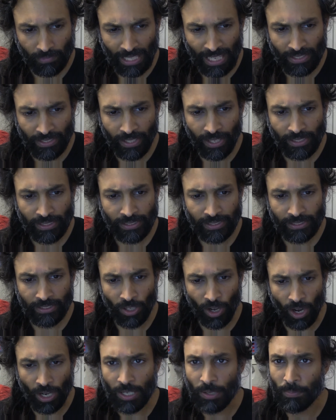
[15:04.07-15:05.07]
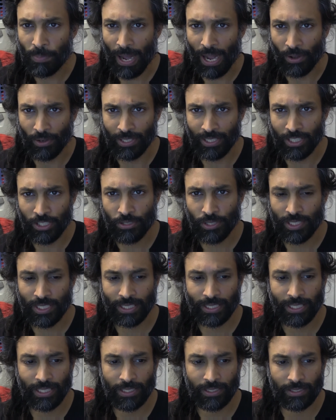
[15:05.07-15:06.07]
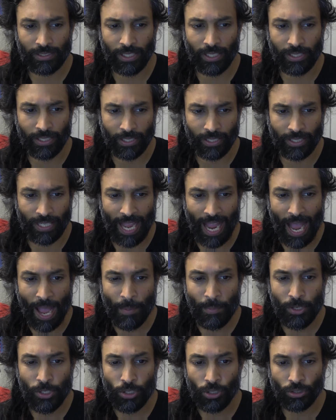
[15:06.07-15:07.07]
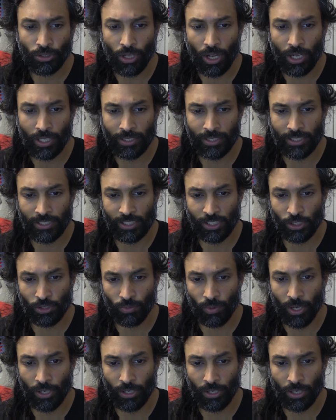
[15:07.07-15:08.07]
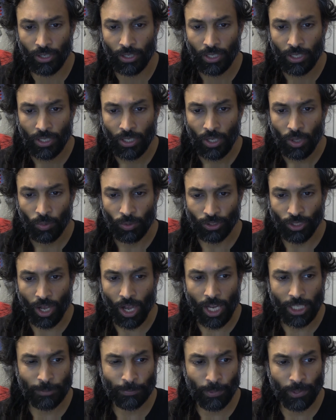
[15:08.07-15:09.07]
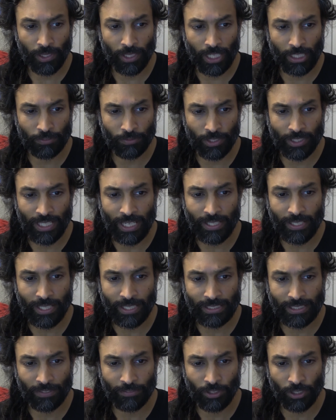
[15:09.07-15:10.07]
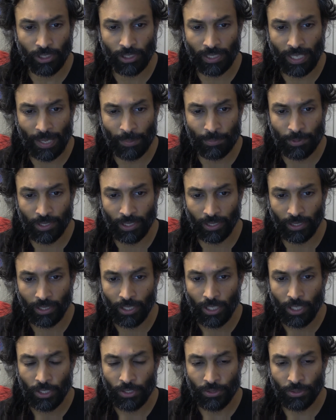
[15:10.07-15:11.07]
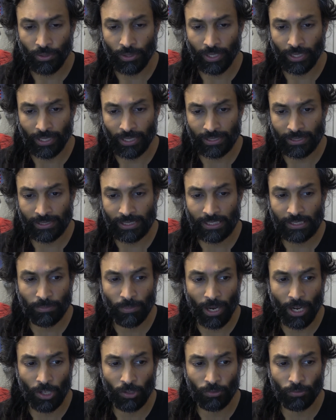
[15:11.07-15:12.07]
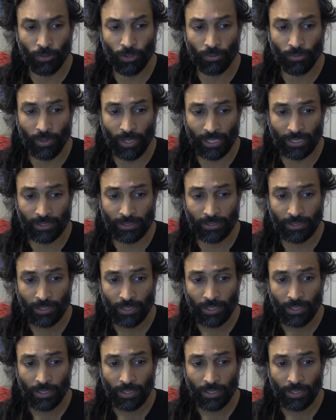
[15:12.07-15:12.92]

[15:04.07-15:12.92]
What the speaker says: And they actually talk about an interesting case study. An amateur long-distance runner was hospitalized for 10 days after collapsing during a 6-mile foot race.